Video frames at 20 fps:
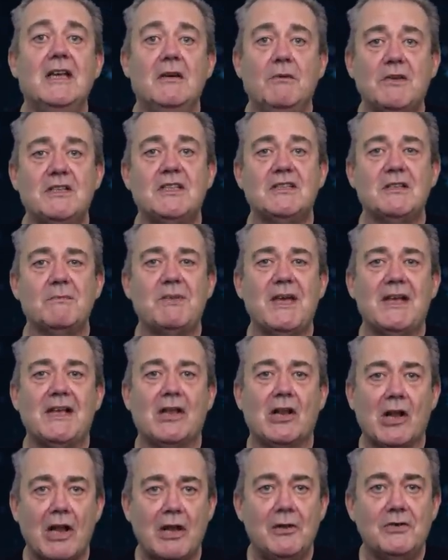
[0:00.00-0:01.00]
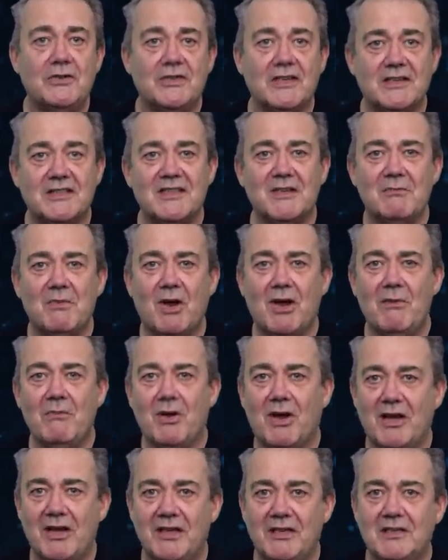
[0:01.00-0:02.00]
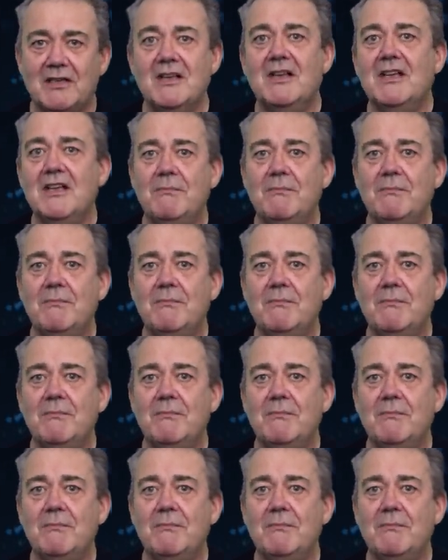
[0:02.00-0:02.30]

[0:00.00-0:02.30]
which is a bit closer to my mind.